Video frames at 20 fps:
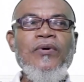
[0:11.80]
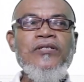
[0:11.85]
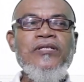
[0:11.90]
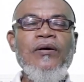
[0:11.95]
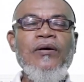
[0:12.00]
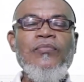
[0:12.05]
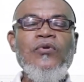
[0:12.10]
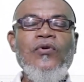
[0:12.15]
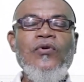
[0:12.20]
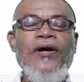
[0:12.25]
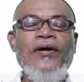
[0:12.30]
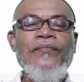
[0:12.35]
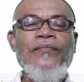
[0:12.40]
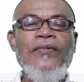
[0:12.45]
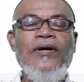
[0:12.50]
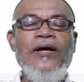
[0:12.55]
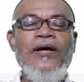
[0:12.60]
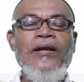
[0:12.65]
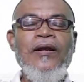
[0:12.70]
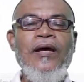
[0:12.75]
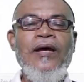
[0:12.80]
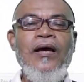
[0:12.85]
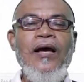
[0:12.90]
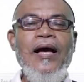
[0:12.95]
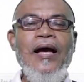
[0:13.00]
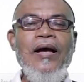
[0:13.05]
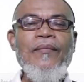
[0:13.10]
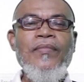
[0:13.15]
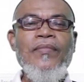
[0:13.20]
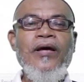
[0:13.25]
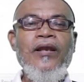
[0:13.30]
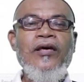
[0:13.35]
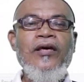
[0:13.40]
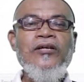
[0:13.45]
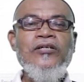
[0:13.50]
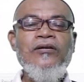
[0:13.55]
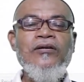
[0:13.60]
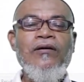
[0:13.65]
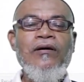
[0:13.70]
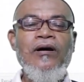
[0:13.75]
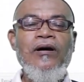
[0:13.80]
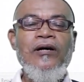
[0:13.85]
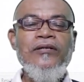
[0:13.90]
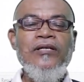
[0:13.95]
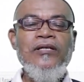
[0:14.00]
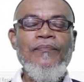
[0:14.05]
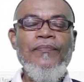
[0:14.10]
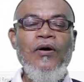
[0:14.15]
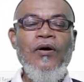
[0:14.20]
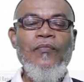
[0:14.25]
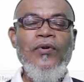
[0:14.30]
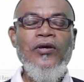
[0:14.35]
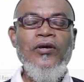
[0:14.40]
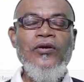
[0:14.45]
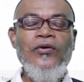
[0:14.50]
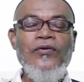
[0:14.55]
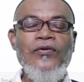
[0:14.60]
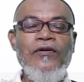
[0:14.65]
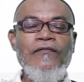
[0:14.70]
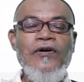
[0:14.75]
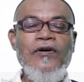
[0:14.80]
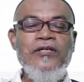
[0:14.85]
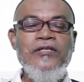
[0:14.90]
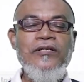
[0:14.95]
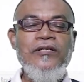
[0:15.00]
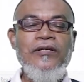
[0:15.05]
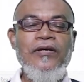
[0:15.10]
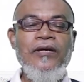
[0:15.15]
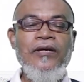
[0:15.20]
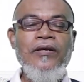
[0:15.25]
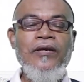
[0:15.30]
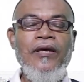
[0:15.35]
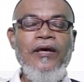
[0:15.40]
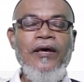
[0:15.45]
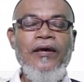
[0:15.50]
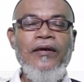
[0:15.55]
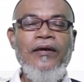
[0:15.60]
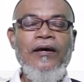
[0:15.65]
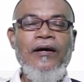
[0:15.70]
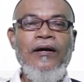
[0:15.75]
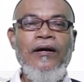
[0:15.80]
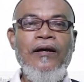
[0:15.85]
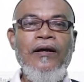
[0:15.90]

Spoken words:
Abdul Rahman. I'm a lecturer at a public university in Kenya.